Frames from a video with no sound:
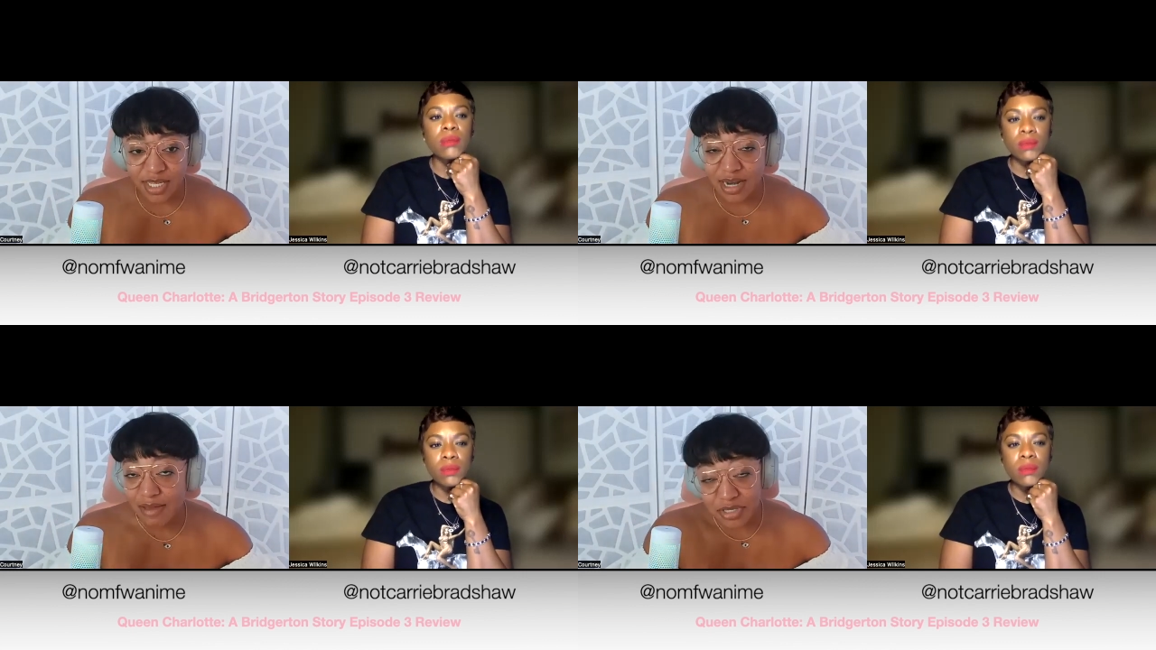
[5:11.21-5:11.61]

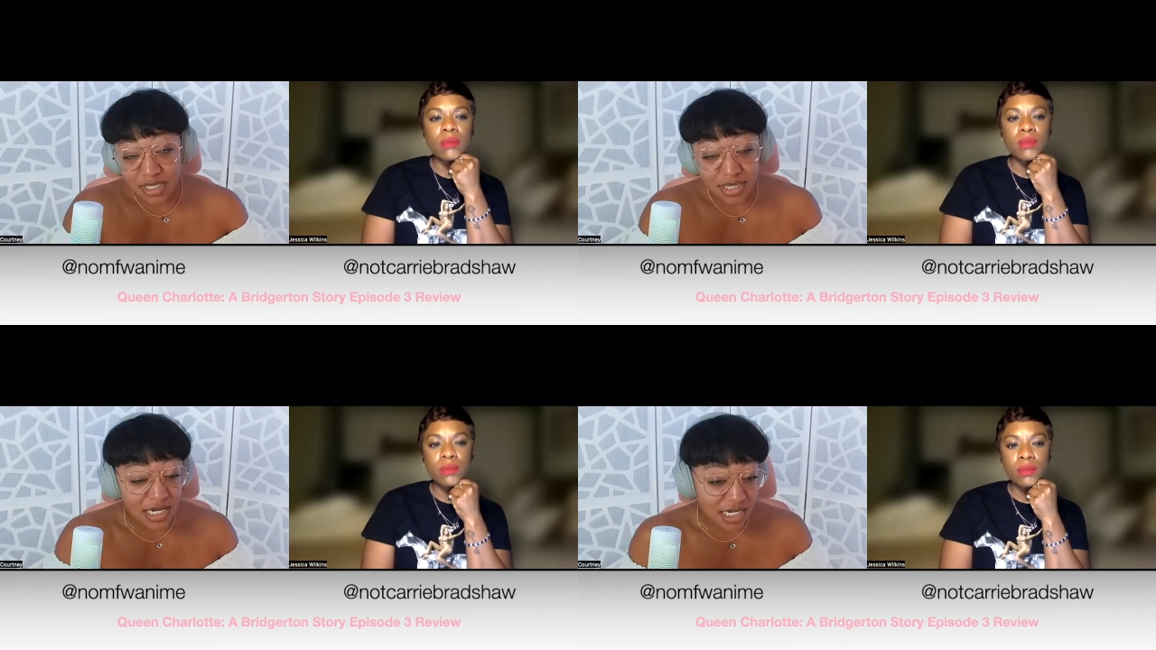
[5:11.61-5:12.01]
Speaker 1: Obviously
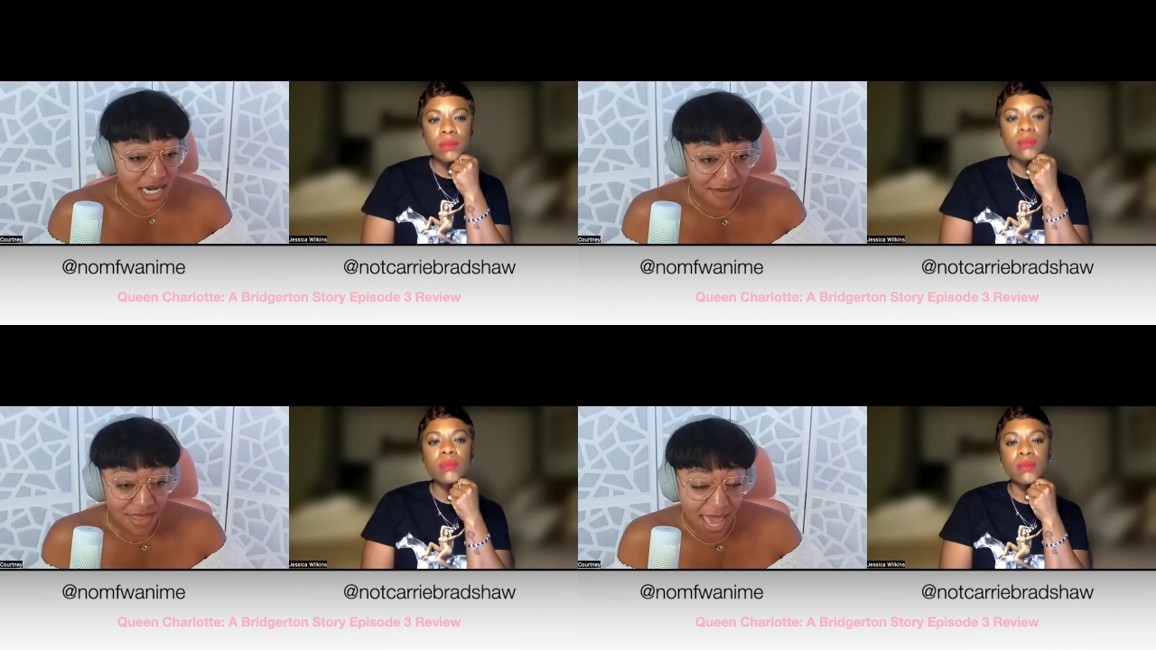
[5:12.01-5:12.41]
they didn't
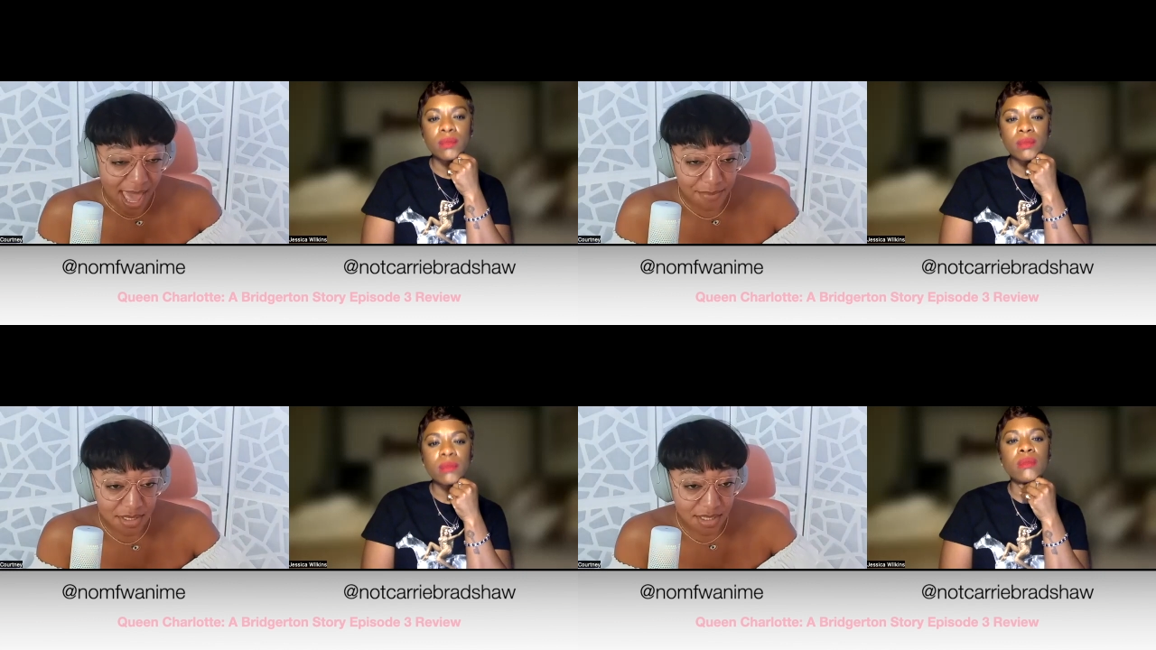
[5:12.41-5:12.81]
have the
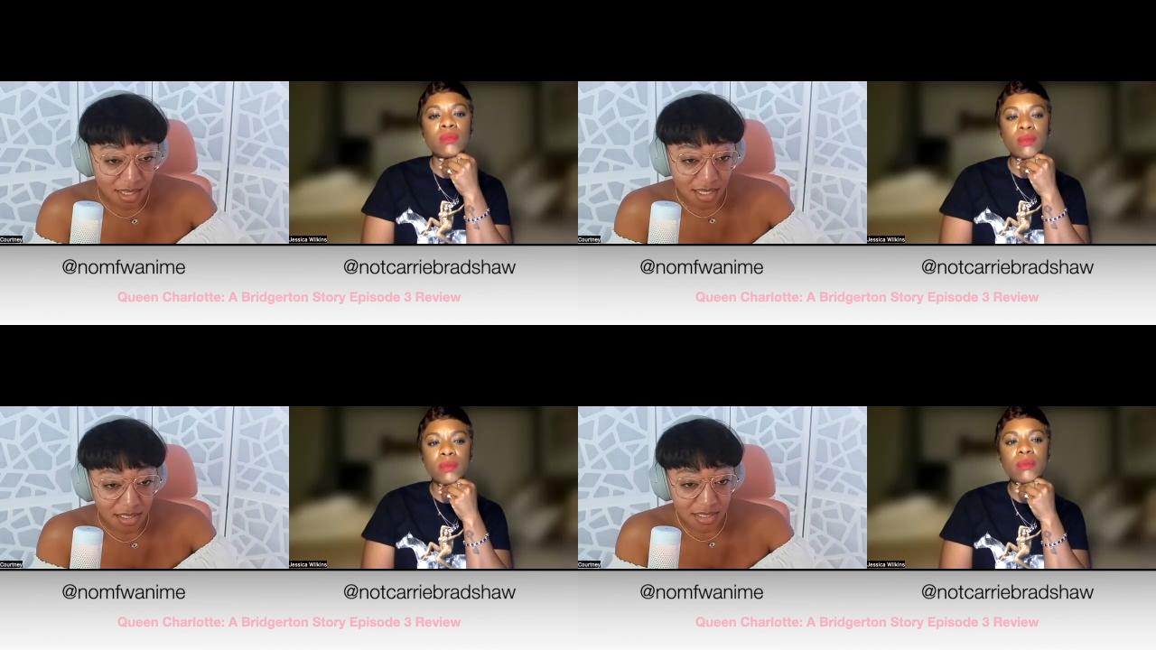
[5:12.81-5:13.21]
apps and
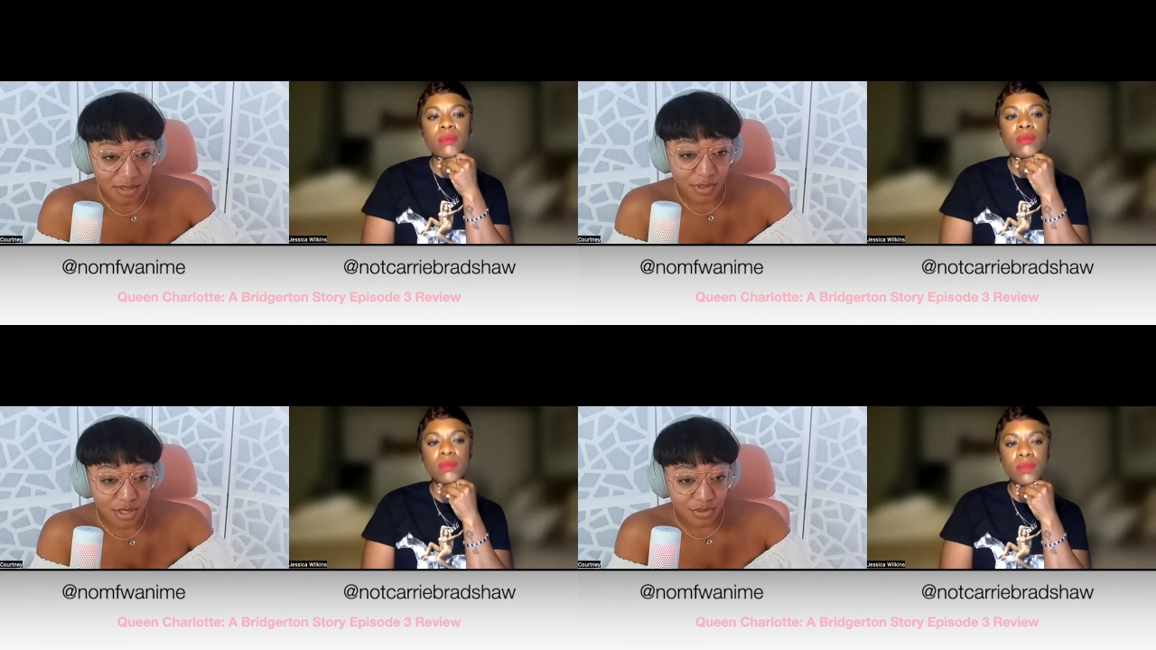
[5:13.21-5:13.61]
things like
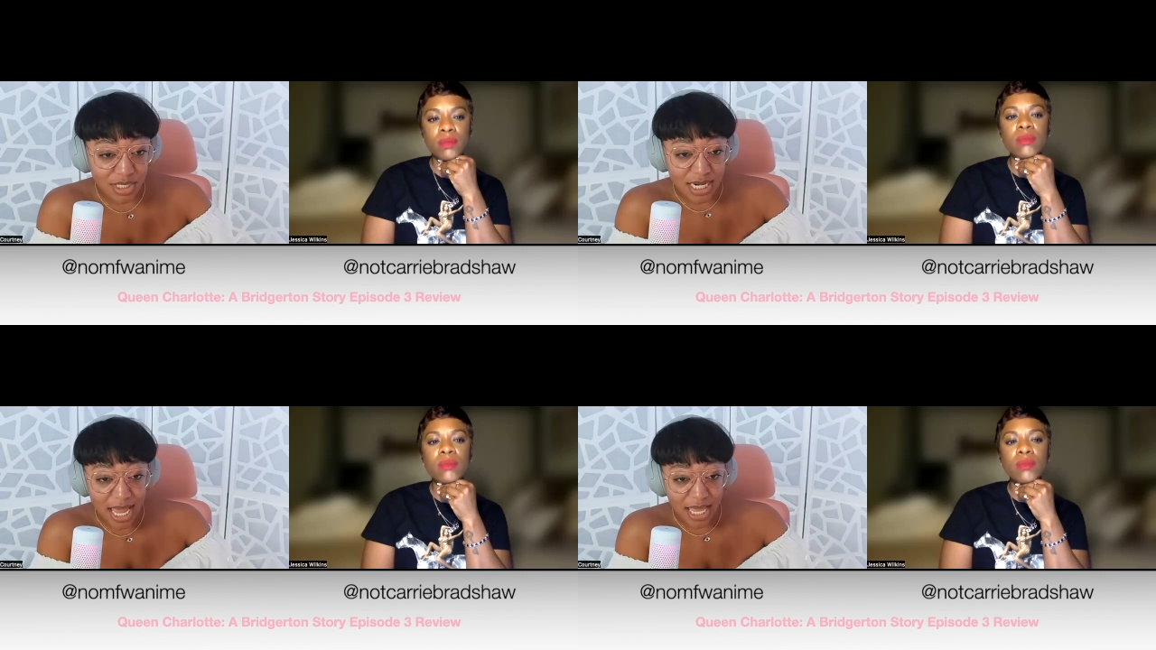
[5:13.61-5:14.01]
we do
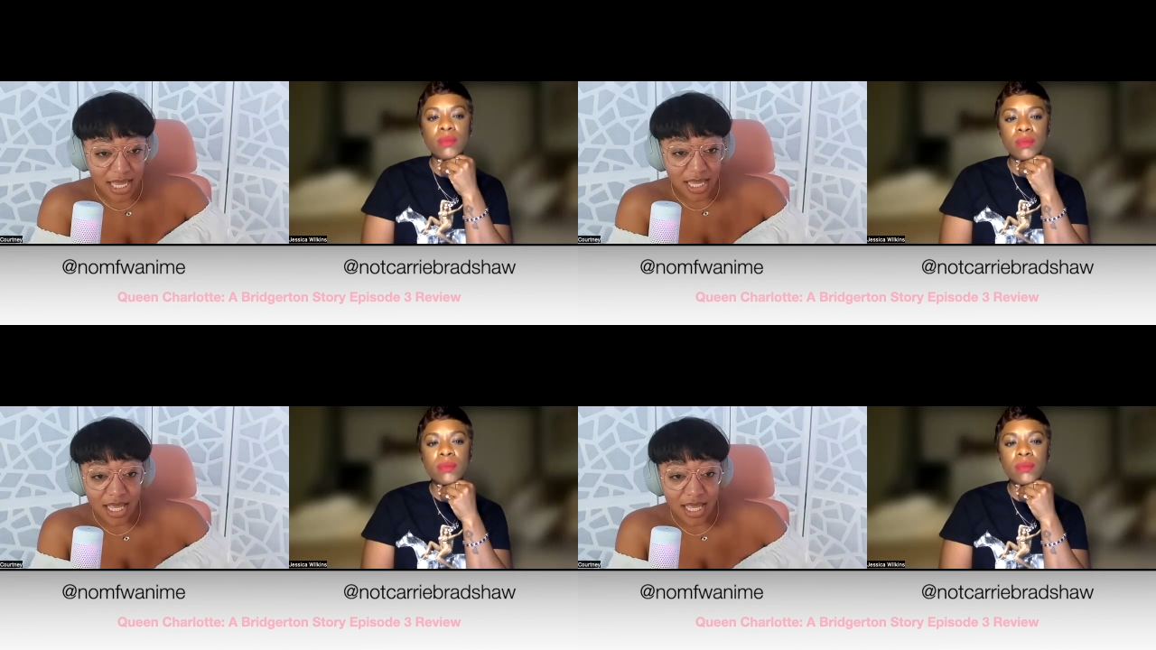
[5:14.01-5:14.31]
today